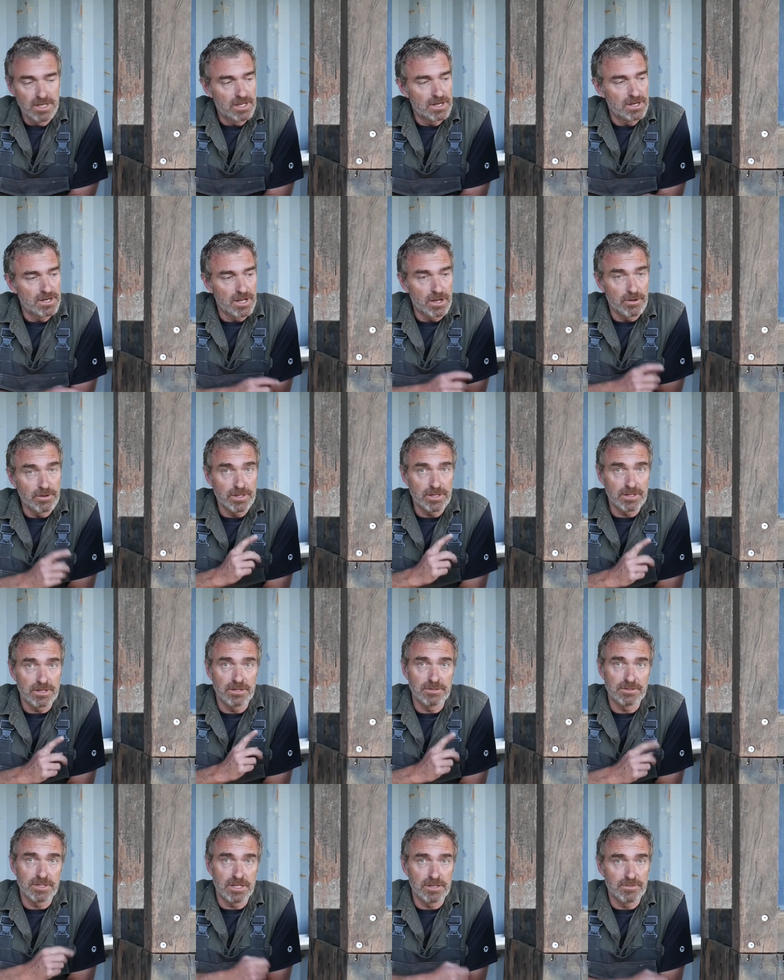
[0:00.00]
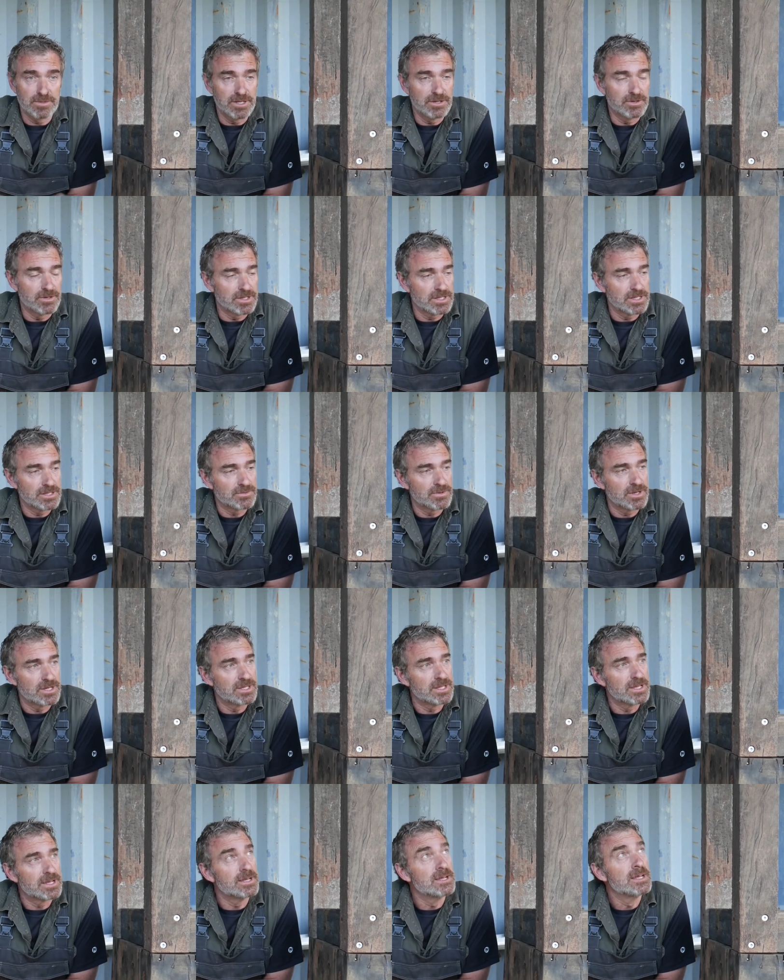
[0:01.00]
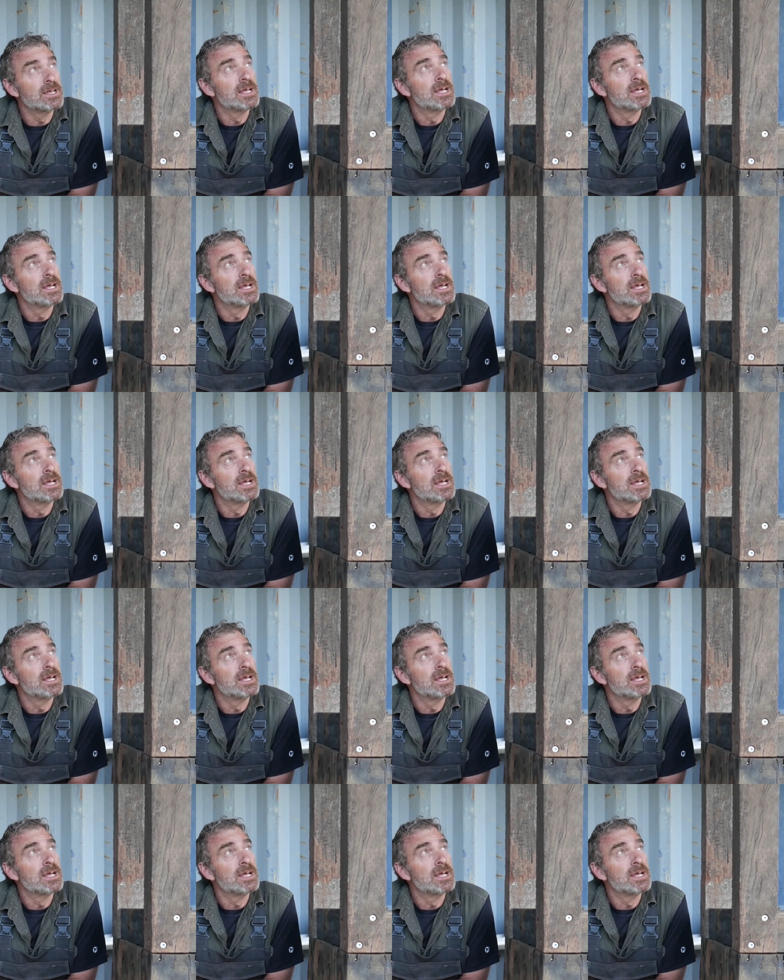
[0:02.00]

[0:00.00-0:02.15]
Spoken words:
knowing that I was going to be doing this one day.